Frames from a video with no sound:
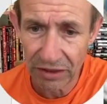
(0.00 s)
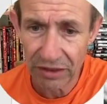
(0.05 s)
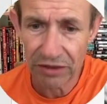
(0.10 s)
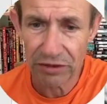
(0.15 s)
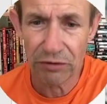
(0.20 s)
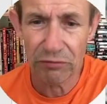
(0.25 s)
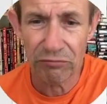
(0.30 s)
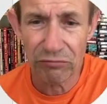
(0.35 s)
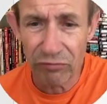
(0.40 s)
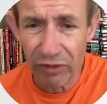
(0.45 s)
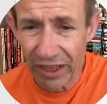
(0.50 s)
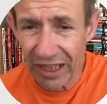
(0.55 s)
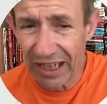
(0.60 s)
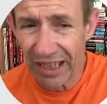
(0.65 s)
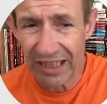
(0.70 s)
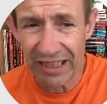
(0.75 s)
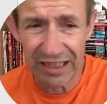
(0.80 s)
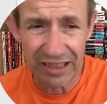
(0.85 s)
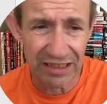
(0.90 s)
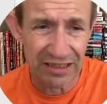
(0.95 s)
you
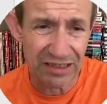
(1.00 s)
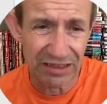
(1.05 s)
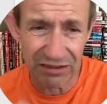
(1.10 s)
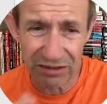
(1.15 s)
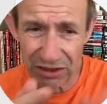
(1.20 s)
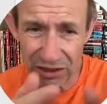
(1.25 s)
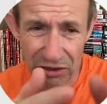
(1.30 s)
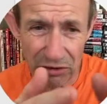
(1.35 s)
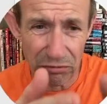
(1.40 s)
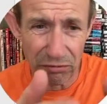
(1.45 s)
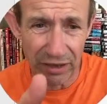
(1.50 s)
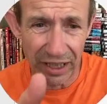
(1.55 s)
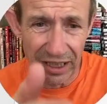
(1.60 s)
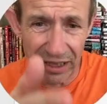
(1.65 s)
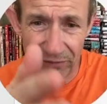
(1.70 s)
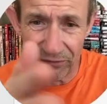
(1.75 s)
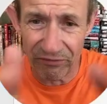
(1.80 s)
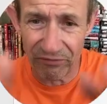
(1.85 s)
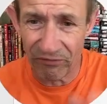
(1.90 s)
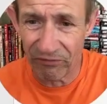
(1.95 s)
really can create
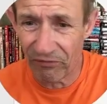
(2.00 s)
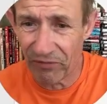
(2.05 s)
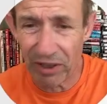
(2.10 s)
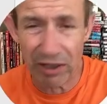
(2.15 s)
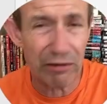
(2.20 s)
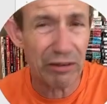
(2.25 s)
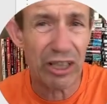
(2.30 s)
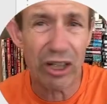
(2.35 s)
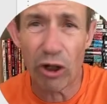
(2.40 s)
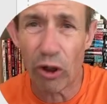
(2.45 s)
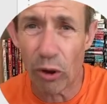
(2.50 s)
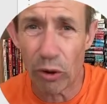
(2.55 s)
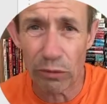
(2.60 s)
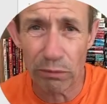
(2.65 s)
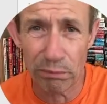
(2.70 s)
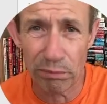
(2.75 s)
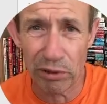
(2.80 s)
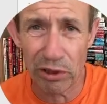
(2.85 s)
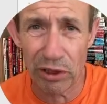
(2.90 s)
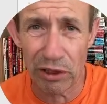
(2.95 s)
a very
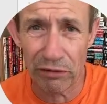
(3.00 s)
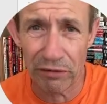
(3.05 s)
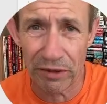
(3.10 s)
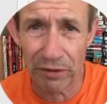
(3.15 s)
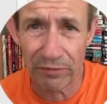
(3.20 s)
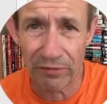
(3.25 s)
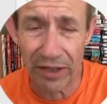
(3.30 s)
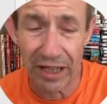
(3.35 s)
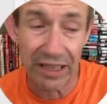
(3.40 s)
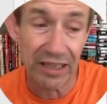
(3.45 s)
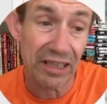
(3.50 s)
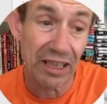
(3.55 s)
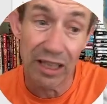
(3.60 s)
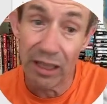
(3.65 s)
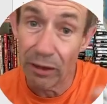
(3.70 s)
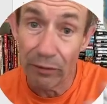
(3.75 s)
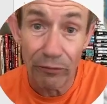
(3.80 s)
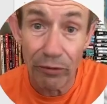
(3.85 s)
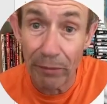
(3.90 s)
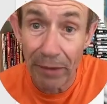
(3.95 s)
odd blurring effect
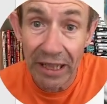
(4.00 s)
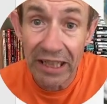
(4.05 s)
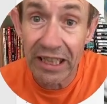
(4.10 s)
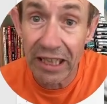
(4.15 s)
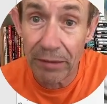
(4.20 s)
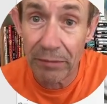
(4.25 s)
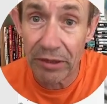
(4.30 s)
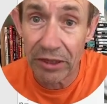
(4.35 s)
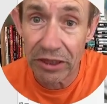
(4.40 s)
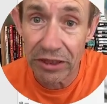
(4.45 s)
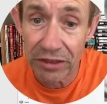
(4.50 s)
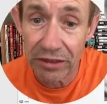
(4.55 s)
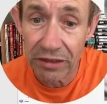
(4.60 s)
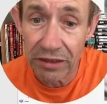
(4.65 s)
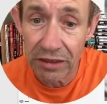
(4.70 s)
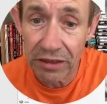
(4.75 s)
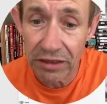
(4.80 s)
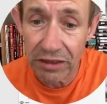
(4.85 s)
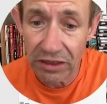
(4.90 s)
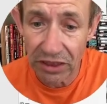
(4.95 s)
from any image.
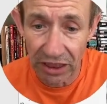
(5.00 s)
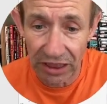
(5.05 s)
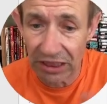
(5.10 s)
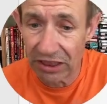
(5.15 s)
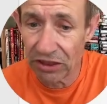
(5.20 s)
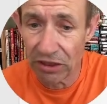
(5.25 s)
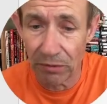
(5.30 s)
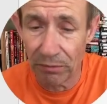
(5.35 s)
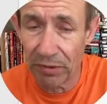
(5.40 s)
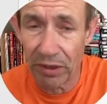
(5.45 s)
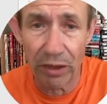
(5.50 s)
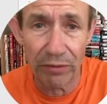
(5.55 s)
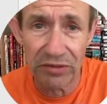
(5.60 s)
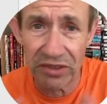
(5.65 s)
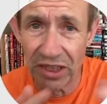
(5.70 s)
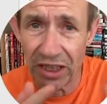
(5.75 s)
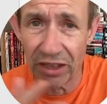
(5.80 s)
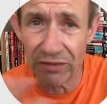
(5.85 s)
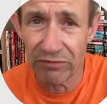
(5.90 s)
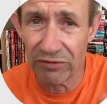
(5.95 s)
So this could be,
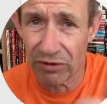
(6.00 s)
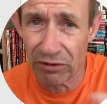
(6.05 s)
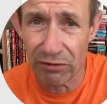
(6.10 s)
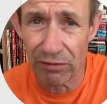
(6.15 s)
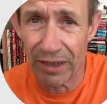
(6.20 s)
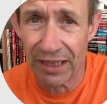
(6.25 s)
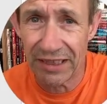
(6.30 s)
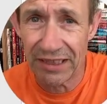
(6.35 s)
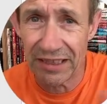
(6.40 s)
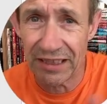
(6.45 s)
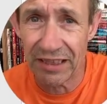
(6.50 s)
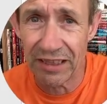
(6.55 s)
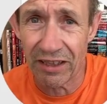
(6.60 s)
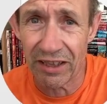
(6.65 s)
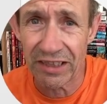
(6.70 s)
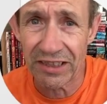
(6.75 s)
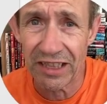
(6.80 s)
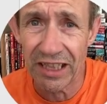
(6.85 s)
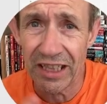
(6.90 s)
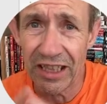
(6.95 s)
obviously I've created a
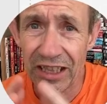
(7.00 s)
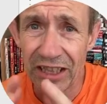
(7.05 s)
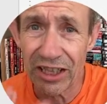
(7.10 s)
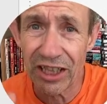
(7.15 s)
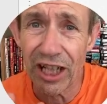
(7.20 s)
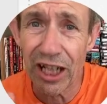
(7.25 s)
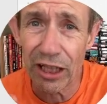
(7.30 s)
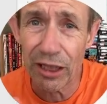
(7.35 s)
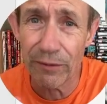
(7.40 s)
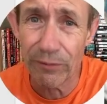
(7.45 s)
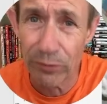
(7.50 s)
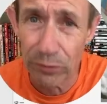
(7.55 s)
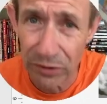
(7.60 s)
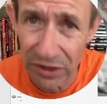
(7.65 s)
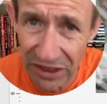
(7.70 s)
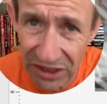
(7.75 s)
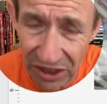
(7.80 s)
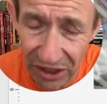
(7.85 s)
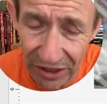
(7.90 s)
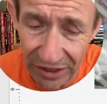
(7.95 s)
nice colourful
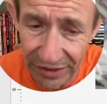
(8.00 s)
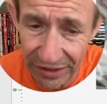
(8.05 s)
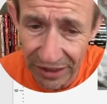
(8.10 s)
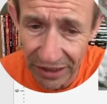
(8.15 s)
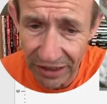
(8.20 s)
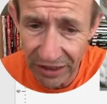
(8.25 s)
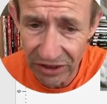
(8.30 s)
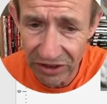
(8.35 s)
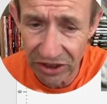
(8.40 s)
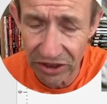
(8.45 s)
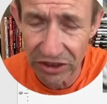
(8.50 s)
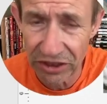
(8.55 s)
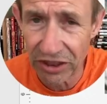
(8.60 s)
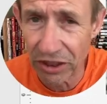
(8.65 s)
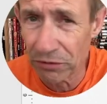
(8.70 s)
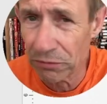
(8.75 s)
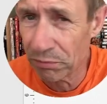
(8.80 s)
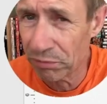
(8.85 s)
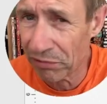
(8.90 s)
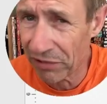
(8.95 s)
design such as
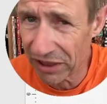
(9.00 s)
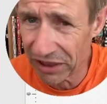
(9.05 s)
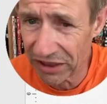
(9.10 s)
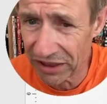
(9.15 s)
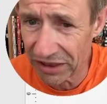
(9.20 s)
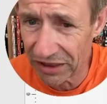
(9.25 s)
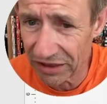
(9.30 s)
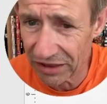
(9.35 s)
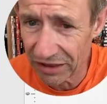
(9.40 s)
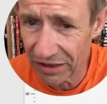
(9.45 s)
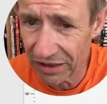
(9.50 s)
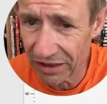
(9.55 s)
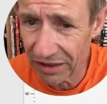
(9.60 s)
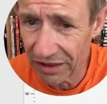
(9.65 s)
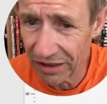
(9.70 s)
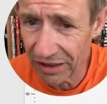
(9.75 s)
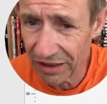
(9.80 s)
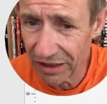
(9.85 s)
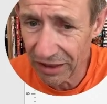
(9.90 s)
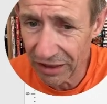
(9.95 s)
those brushes,
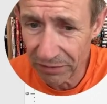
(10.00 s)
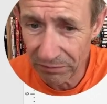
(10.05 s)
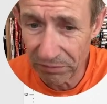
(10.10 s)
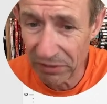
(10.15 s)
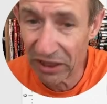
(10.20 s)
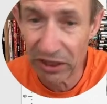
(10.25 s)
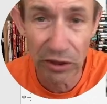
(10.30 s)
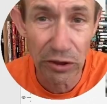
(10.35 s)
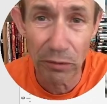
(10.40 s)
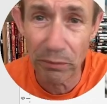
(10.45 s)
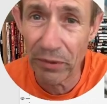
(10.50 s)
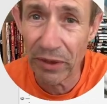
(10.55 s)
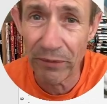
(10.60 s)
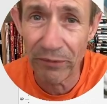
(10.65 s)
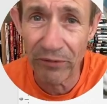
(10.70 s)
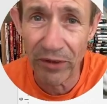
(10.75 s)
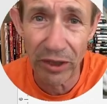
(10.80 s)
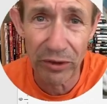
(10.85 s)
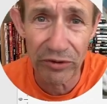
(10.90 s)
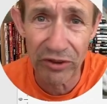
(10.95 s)
but it could be a
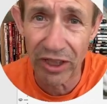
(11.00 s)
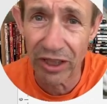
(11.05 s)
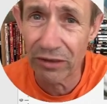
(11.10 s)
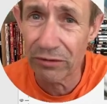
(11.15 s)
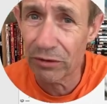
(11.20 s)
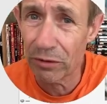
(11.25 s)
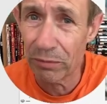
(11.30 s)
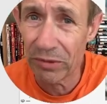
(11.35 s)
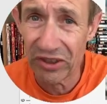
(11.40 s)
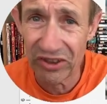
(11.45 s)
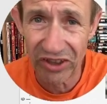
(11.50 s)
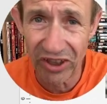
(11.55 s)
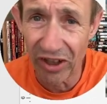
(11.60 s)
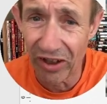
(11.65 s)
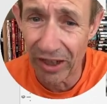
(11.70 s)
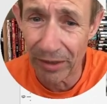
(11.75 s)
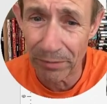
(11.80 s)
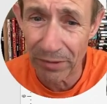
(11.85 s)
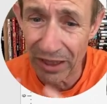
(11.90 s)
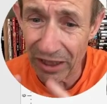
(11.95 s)
photo, could be
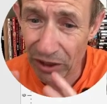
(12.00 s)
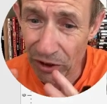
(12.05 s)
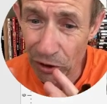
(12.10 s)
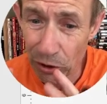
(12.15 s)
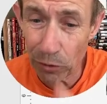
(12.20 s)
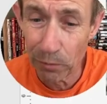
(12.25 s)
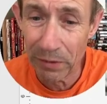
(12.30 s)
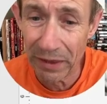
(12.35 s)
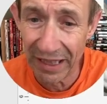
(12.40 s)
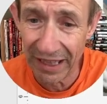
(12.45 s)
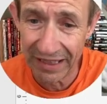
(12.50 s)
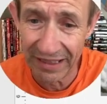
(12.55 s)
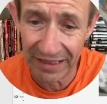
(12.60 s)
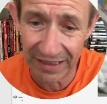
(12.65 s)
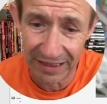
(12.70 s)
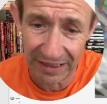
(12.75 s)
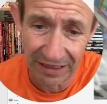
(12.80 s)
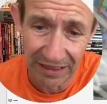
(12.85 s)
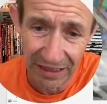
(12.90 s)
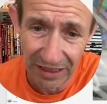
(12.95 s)
type, could be
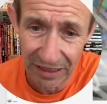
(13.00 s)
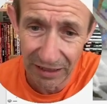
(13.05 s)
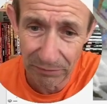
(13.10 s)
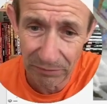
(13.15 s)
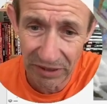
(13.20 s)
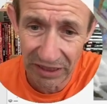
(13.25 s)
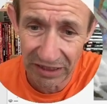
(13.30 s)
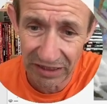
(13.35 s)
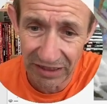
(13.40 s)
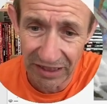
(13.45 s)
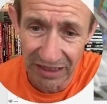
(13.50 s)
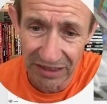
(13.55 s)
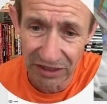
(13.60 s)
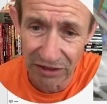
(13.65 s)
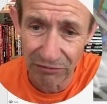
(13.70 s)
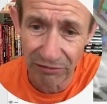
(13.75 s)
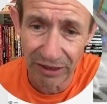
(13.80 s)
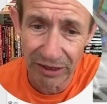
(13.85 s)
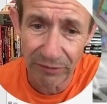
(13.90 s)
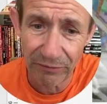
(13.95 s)
anything, but it does
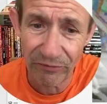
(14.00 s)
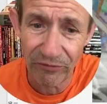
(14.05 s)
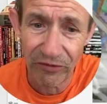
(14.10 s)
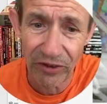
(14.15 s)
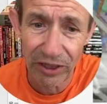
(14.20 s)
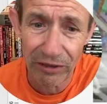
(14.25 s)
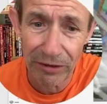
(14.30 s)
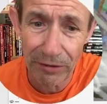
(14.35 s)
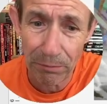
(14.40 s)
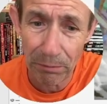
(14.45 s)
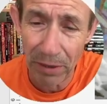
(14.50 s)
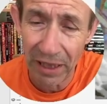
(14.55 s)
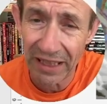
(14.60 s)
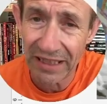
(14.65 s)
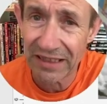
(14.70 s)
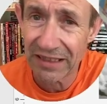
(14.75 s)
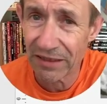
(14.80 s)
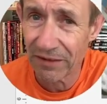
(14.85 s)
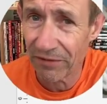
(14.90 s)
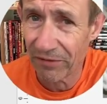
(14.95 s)
create a very
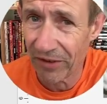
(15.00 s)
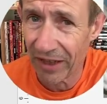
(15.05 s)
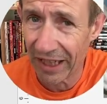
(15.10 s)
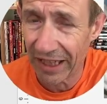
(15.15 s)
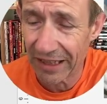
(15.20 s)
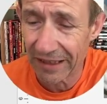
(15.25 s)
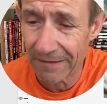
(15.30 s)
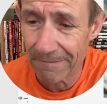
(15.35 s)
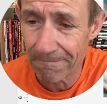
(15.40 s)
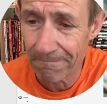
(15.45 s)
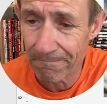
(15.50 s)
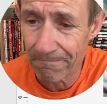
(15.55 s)
paint effect.